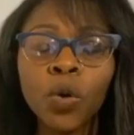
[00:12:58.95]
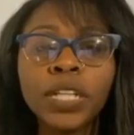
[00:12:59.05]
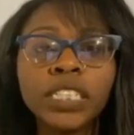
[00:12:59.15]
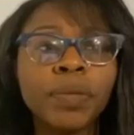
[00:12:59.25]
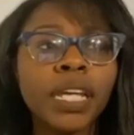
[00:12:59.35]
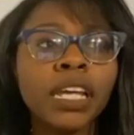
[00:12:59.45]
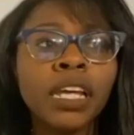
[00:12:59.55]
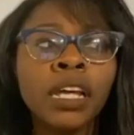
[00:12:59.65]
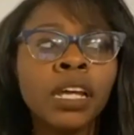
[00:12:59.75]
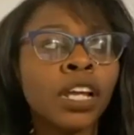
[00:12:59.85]
We should be
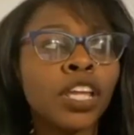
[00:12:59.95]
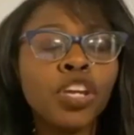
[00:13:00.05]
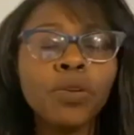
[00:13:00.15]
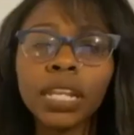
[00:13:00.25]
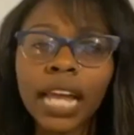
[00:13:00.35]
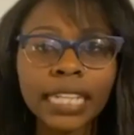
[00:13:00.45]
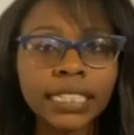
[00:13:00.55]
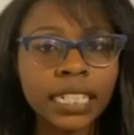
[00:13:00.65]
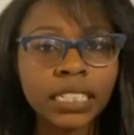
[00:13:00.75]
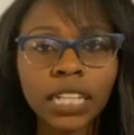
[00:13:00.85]

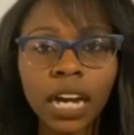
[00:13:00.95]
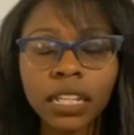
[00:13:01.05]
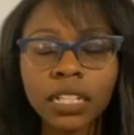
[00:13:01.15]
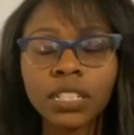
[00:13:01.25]
utilizing each other.